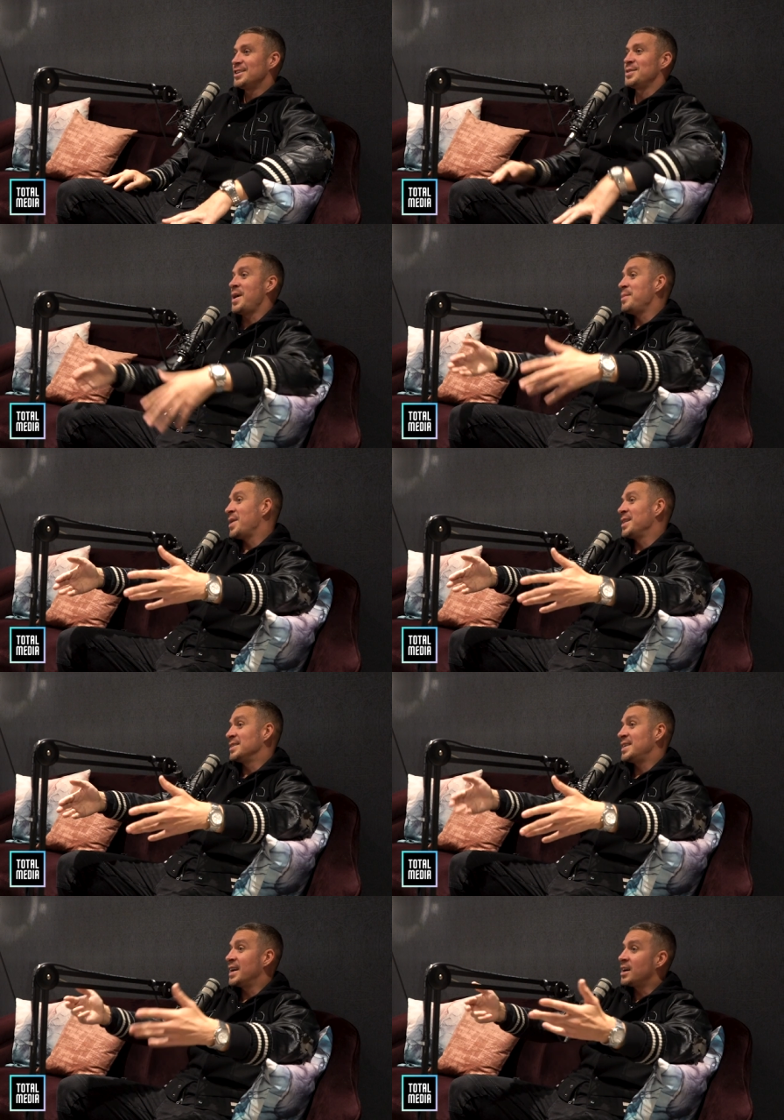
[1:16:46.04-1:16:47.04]
Jermaine
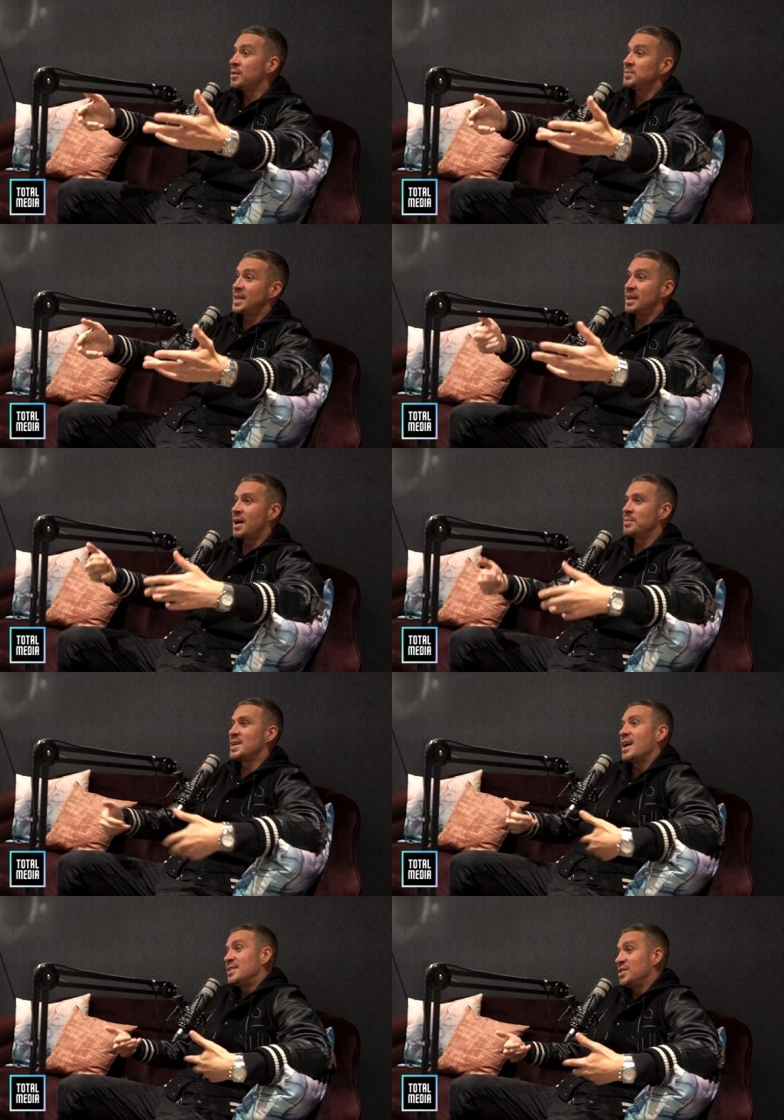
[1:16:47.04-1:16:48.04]
Pennant's there comes in, comes
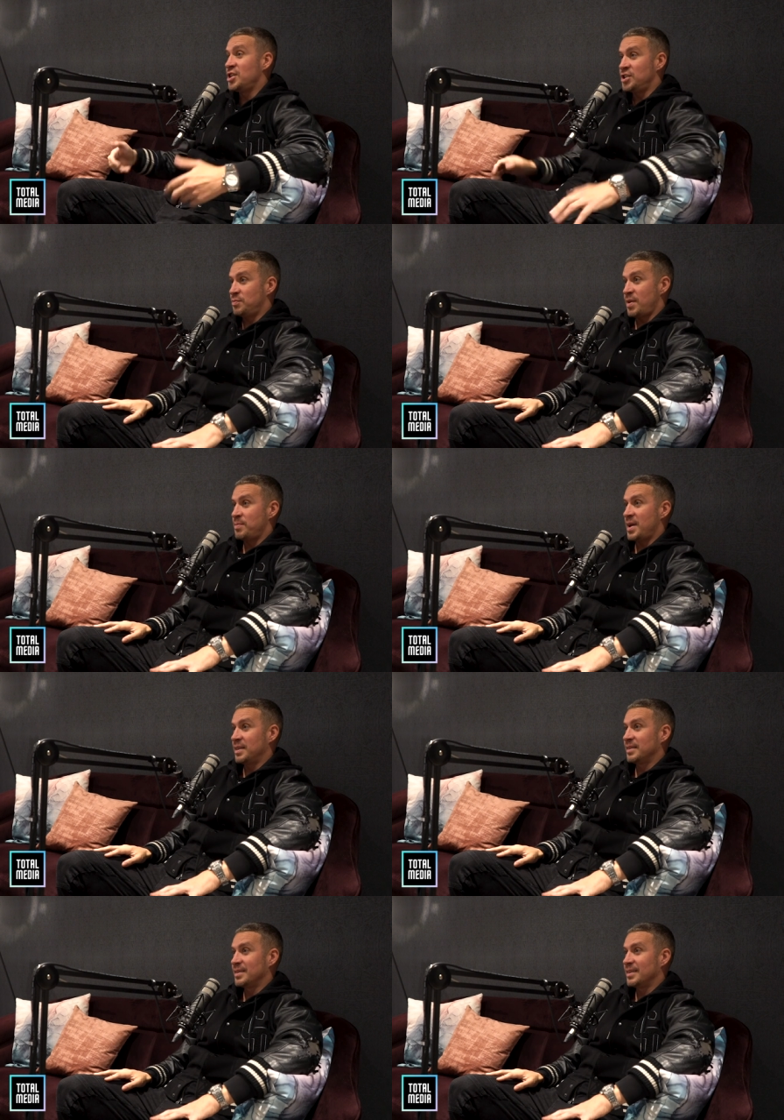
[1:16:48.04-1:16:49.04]
out as a gingerbread
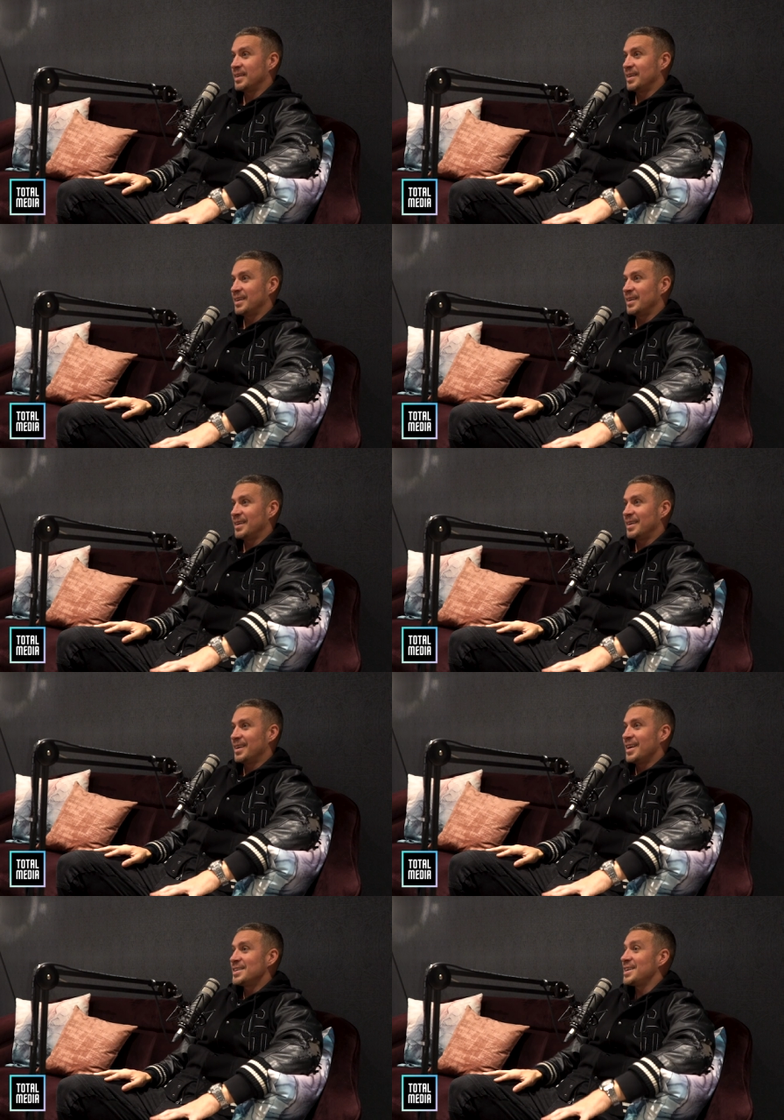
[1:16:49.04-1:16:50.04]
man.
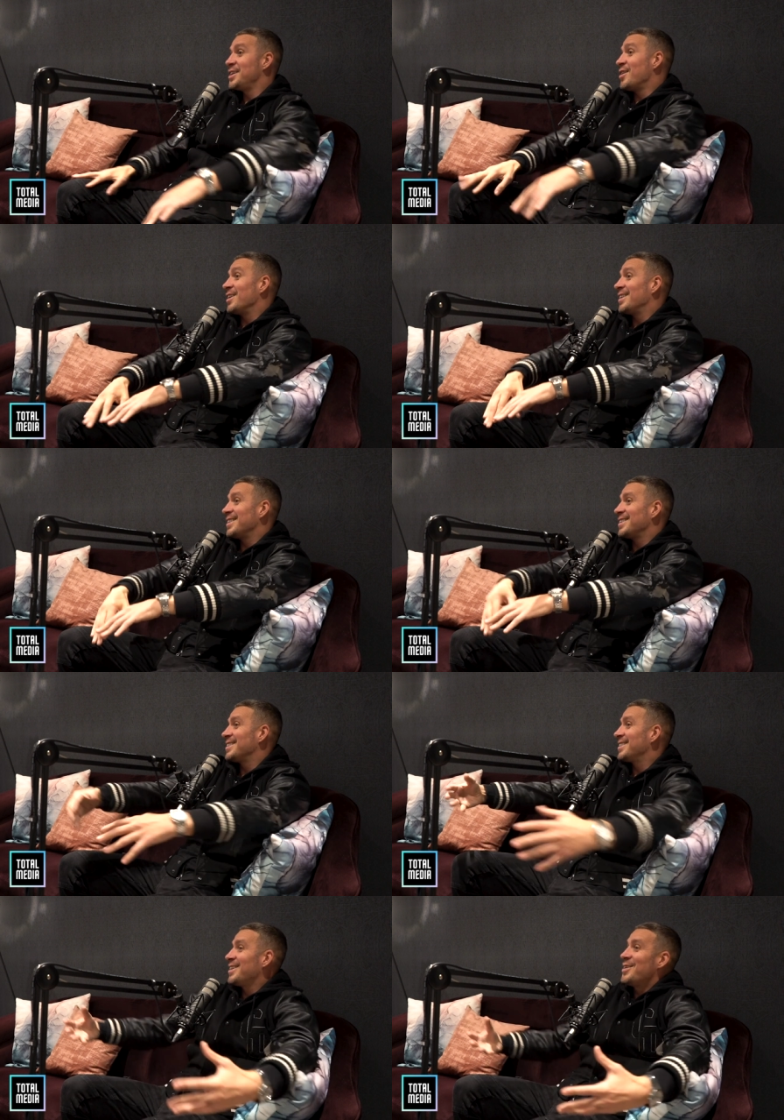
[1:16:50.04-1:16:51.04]
So you got
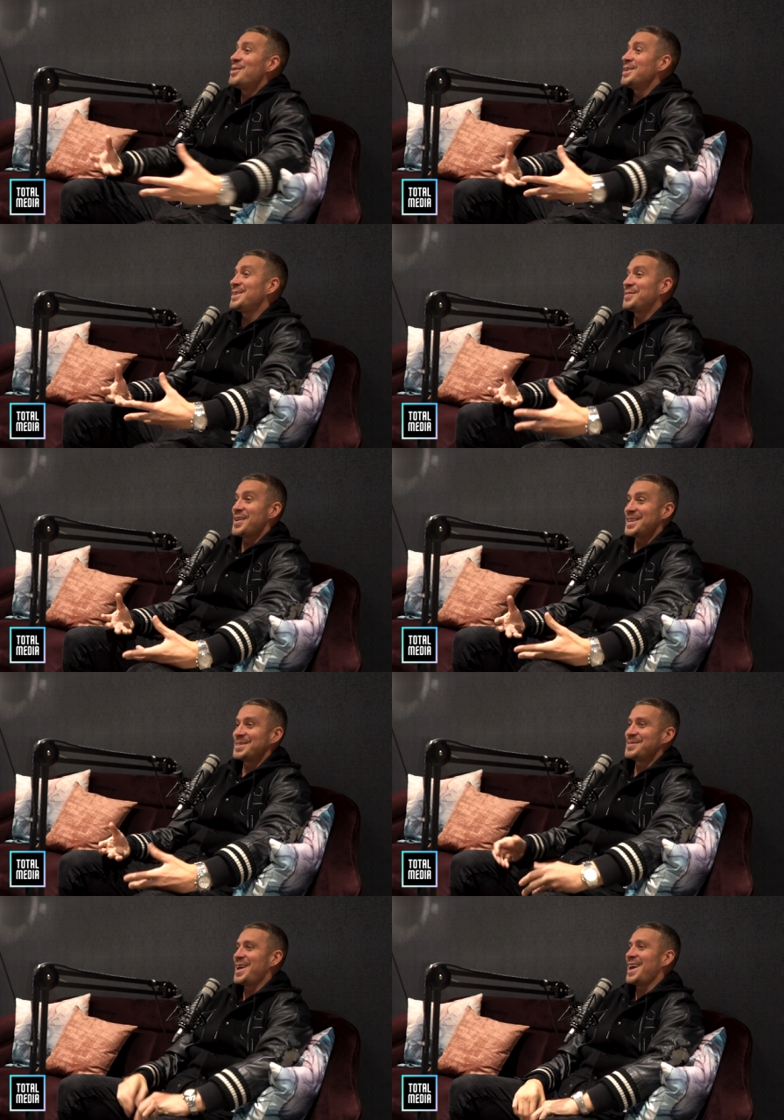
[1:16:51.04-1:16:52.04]
yeah. all these
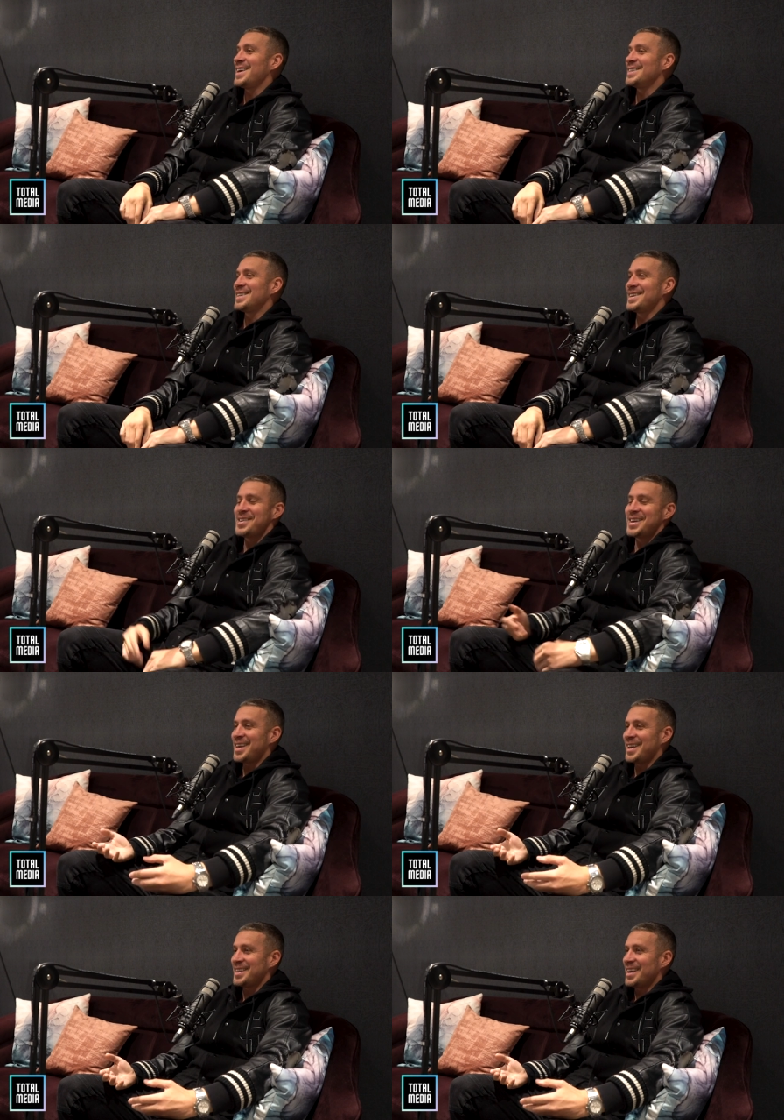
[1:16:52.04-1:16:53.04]
professional players
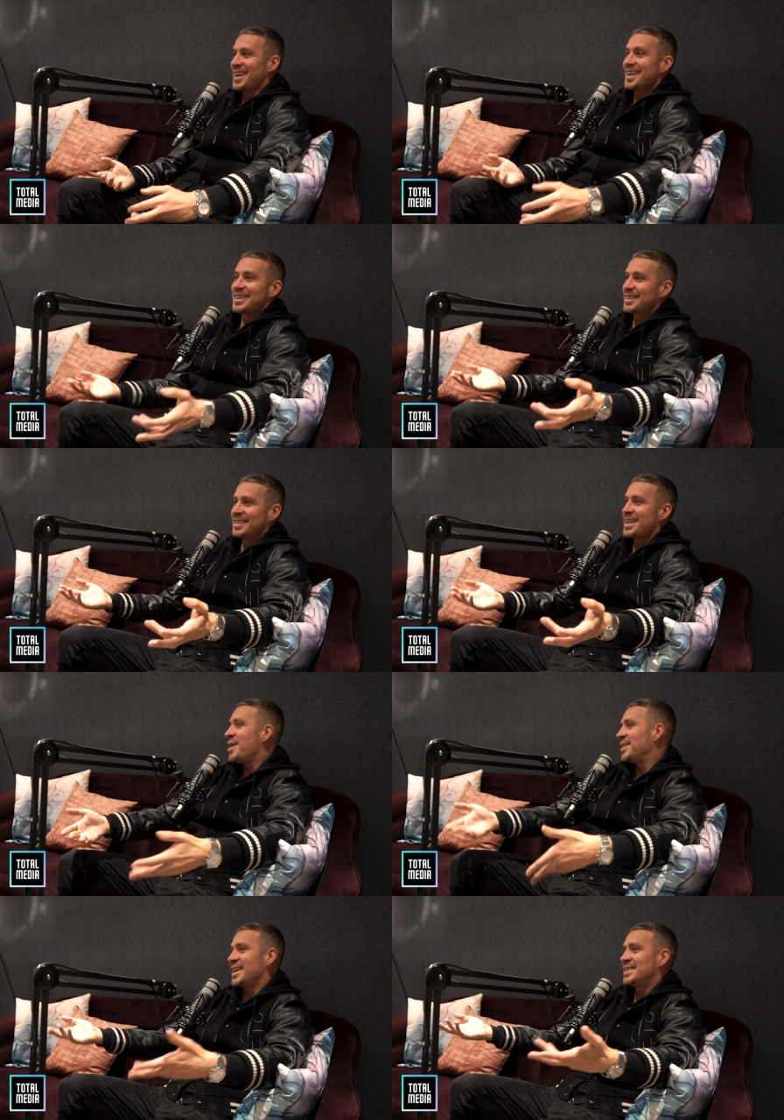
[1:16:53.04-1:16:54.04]
thinking
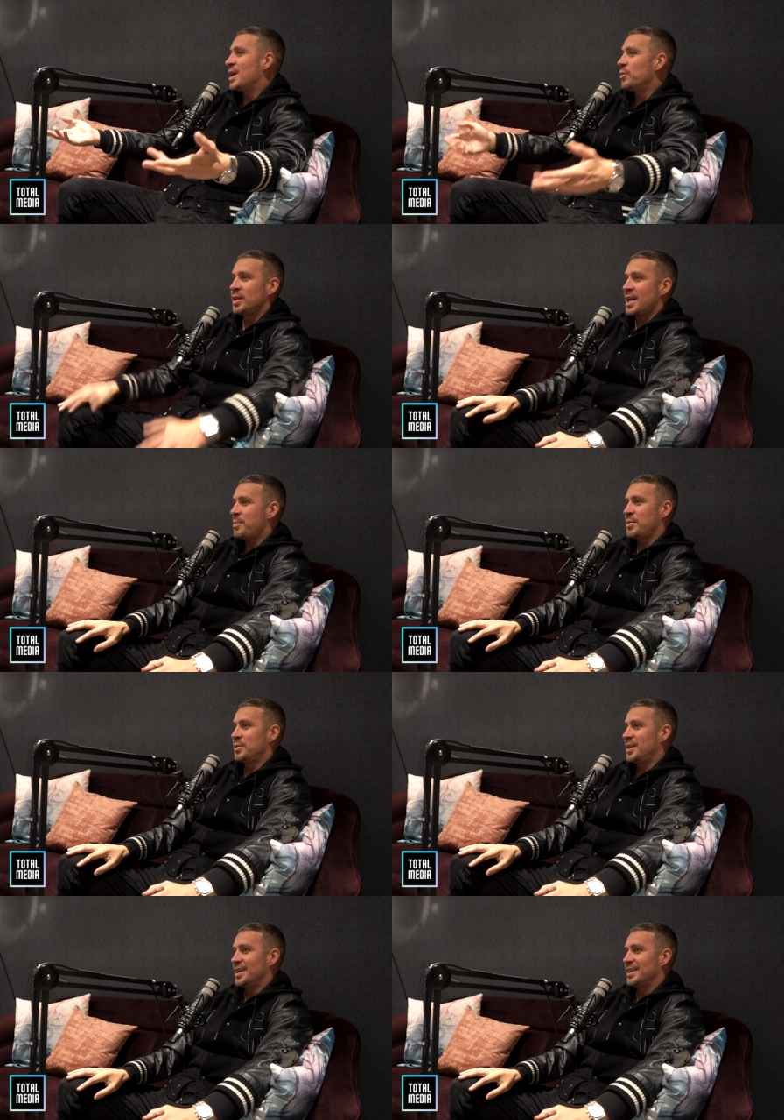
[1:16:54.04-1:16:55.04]
nowadays that wouldn't happen,
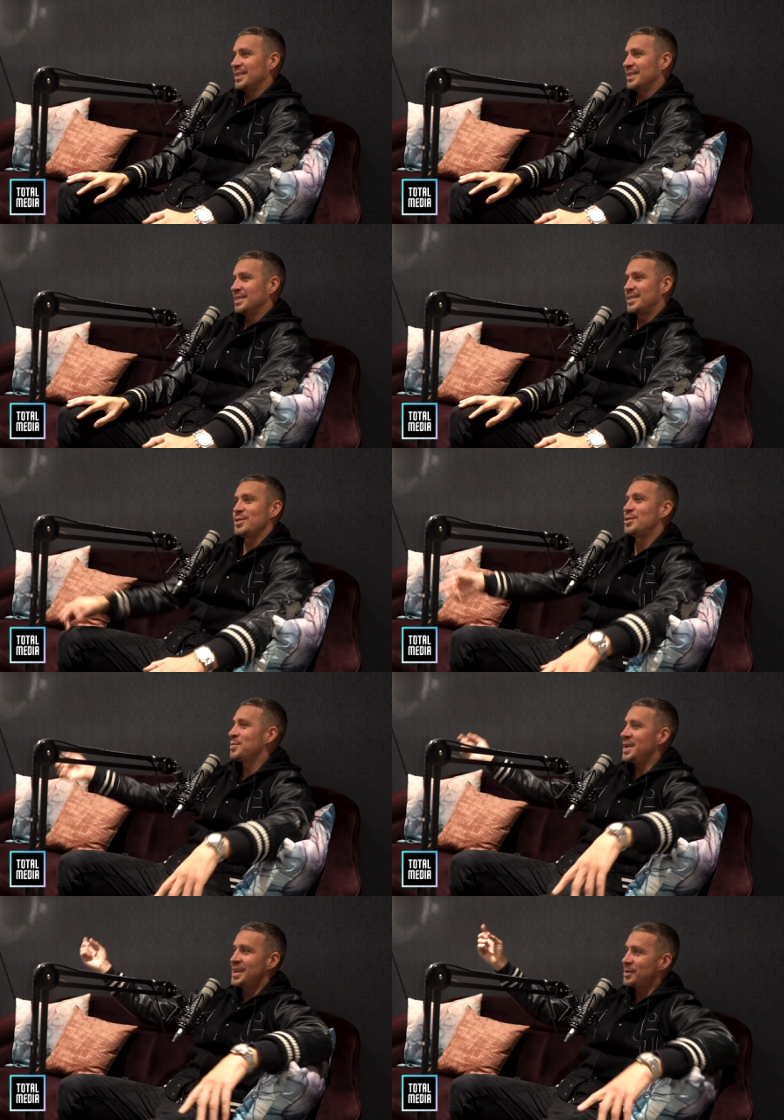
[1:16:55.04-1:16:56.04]
would it? Nah. Social
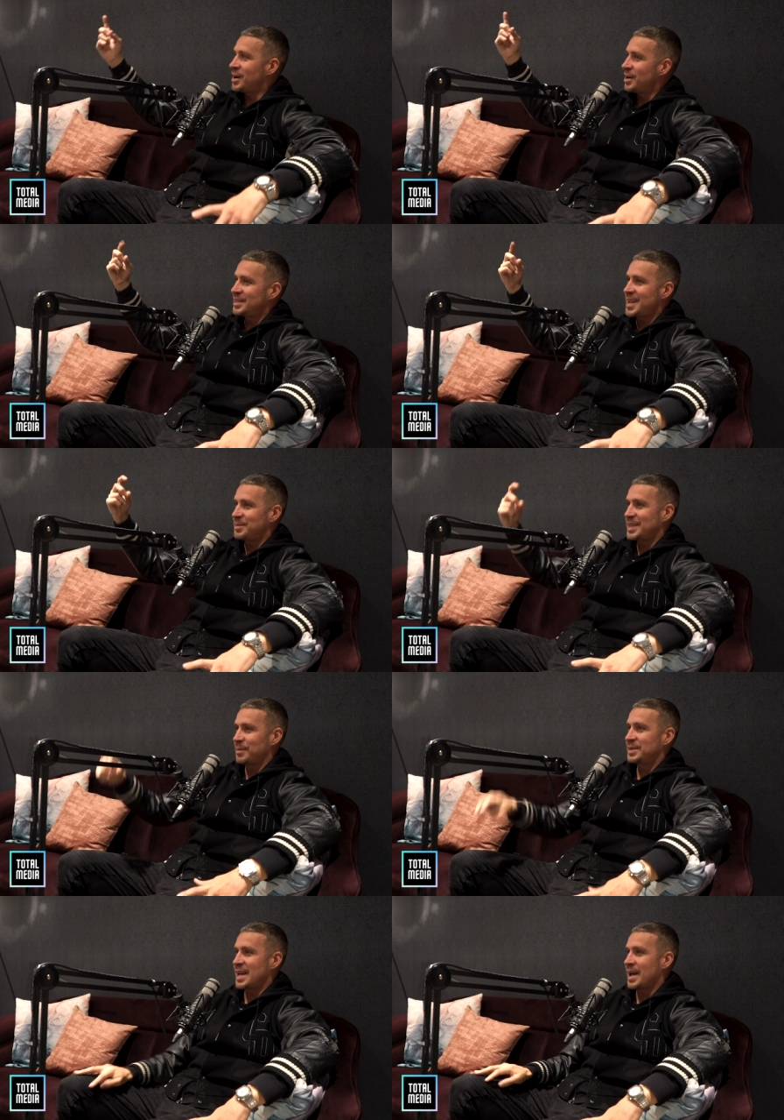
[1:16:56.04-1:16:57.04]
media will go snap,
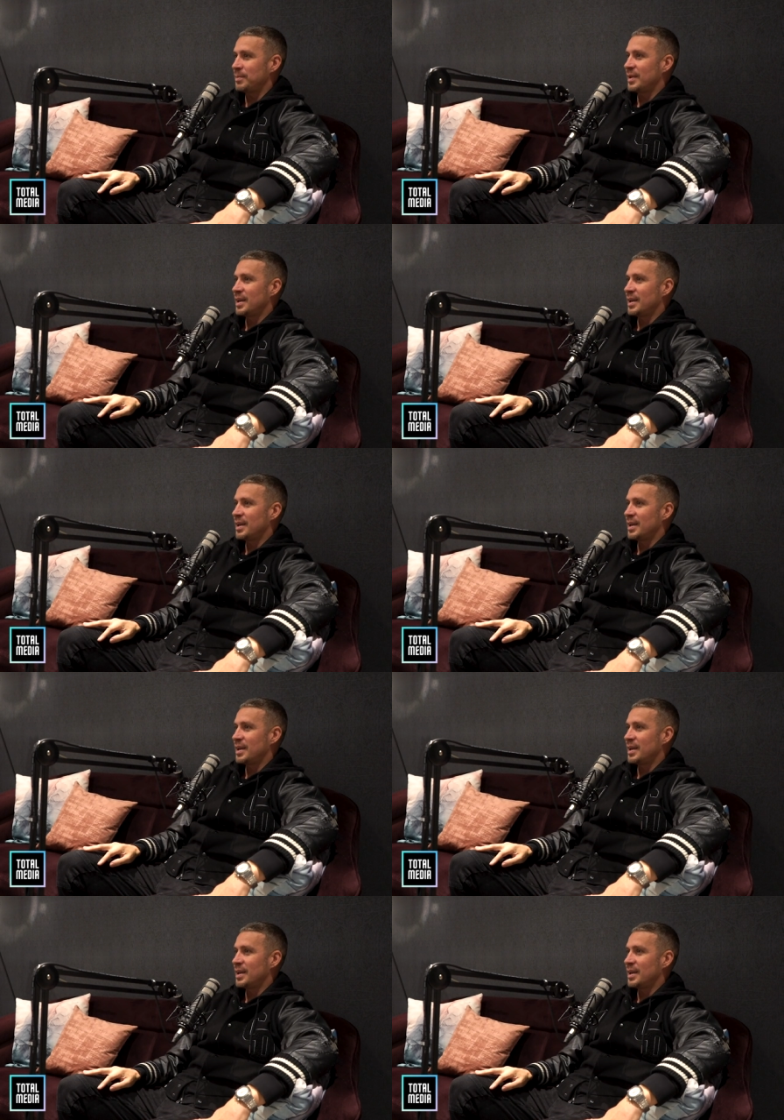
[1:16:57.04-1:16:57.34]
snap, snap